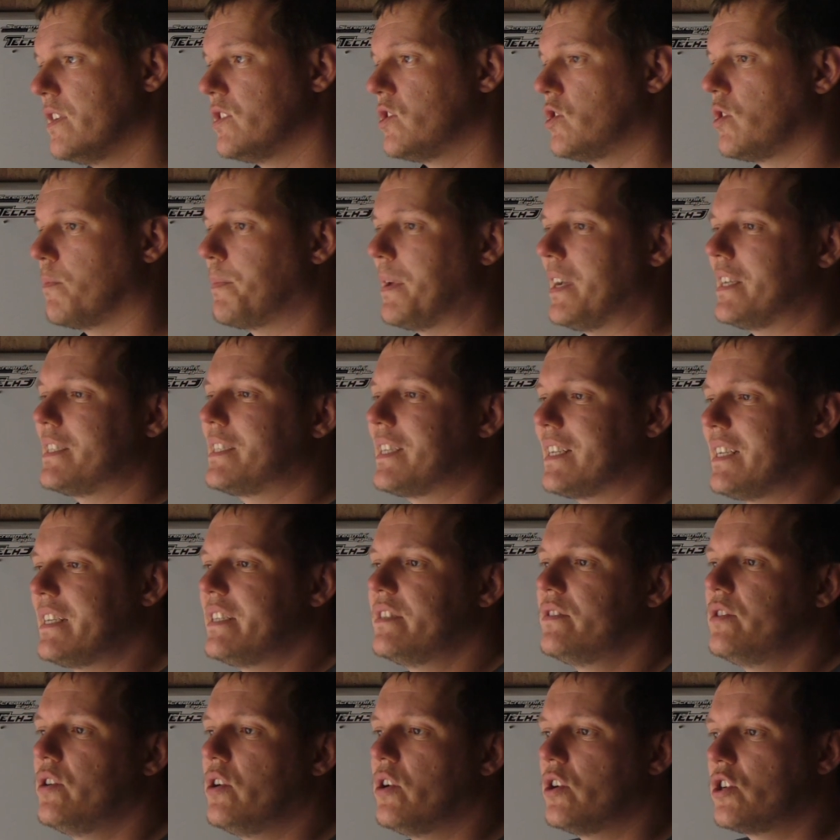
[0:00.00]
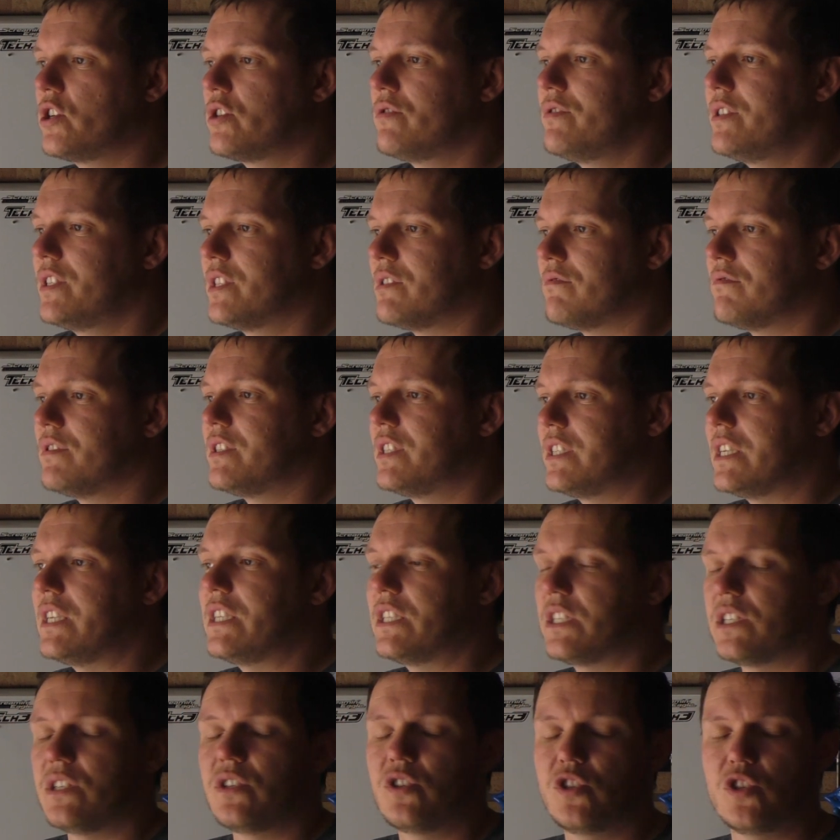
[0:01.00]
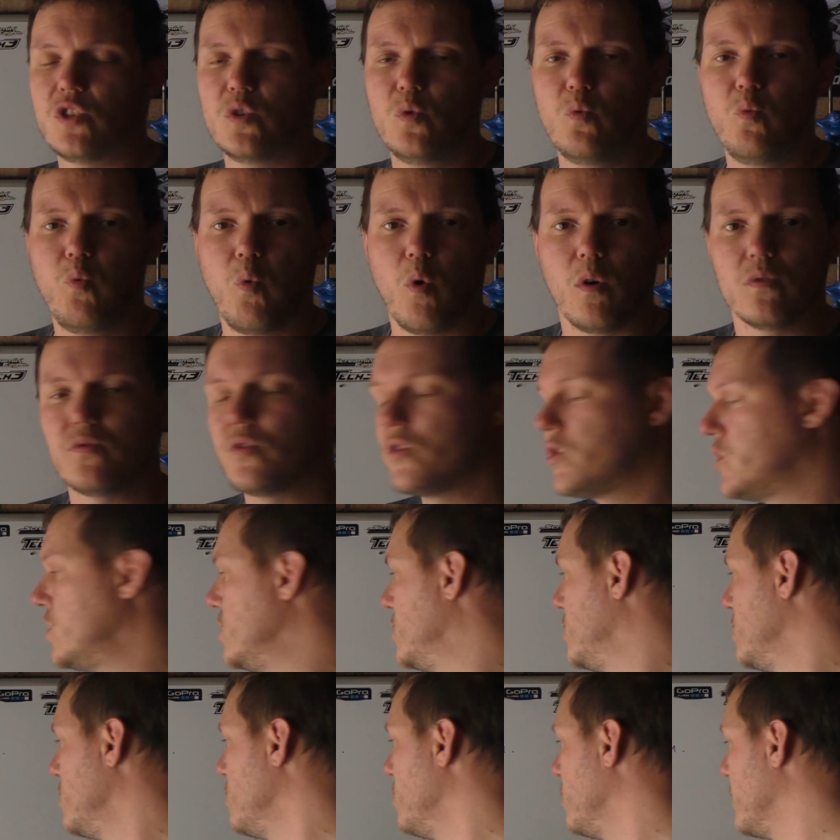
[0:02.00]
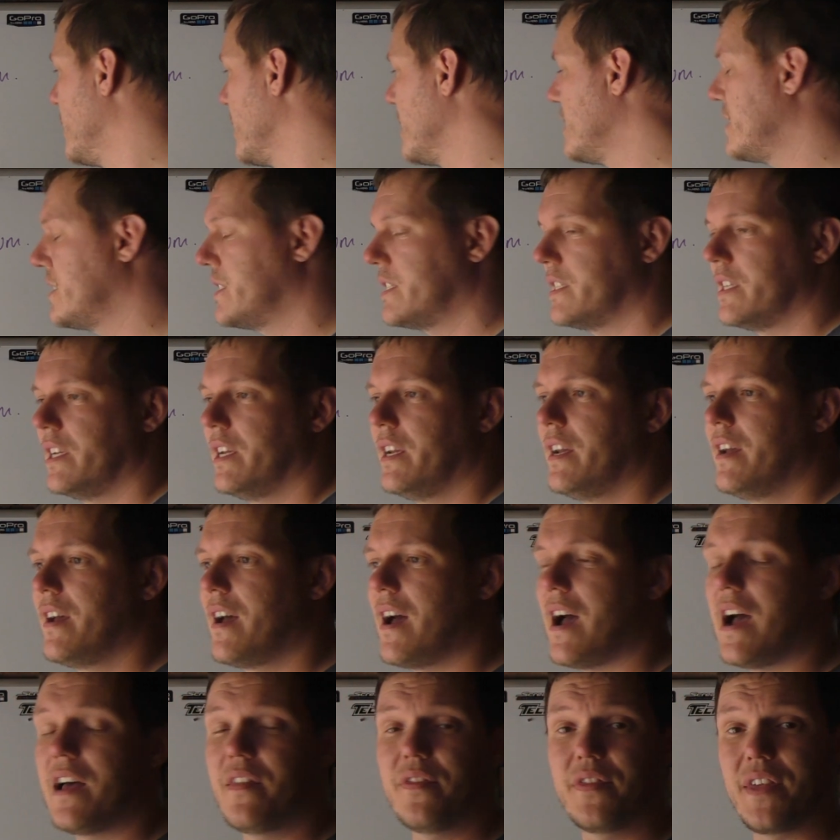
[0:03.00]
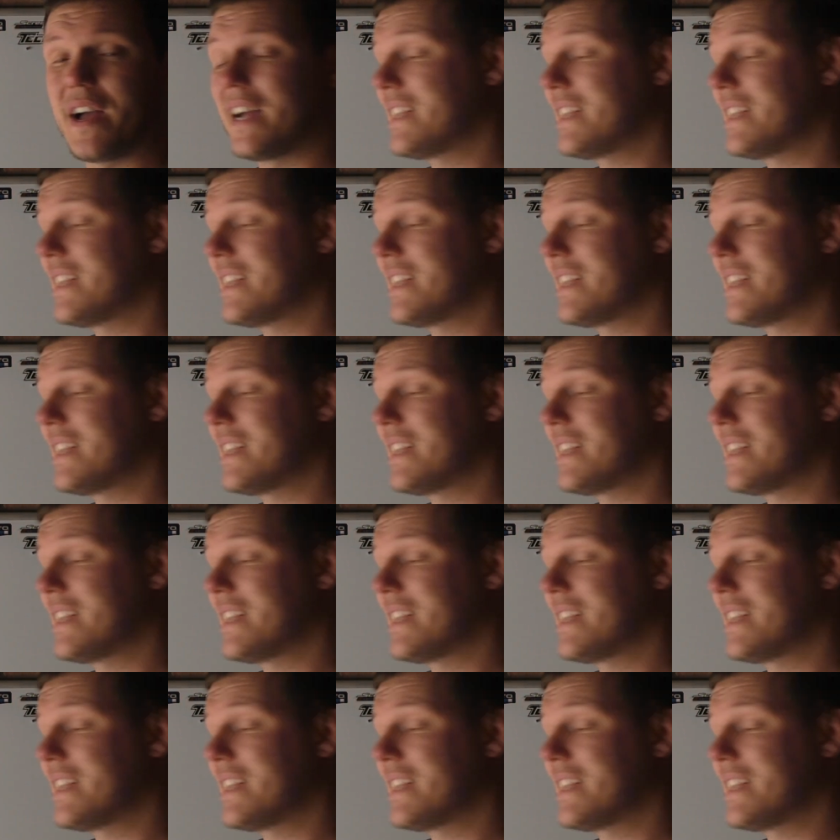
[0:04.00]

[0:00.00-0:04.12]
So basically inertia is the resistance to want to do this, and